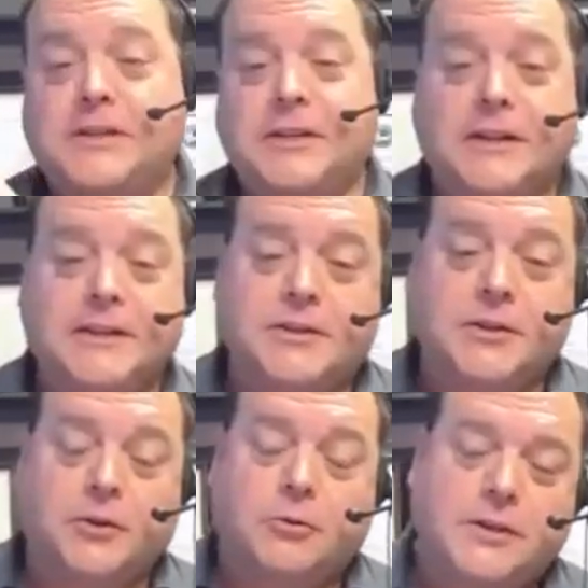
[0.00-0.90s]
is,
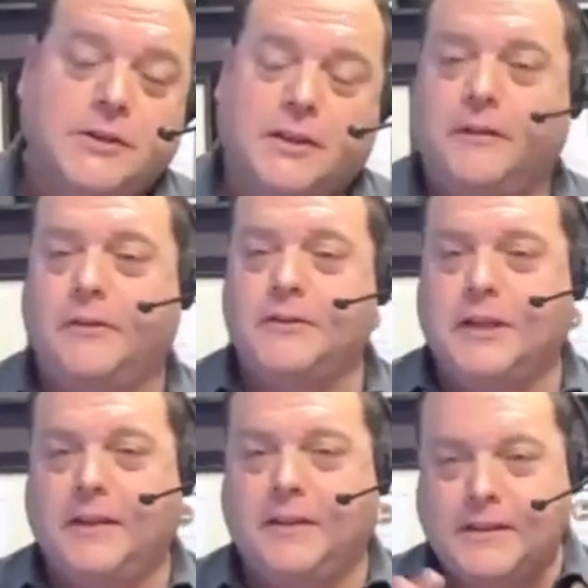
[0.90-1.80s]
so the question there's
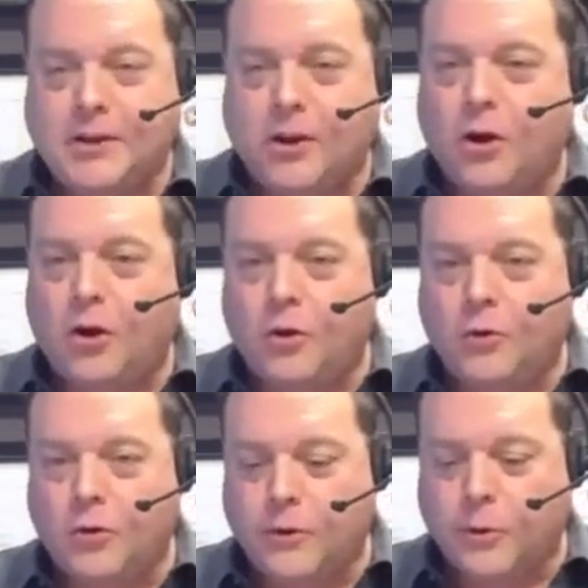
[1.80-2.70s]
that's
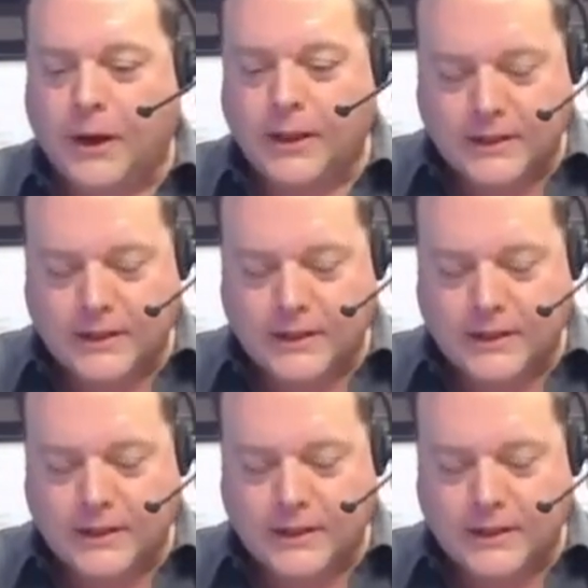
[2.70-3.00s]
all great.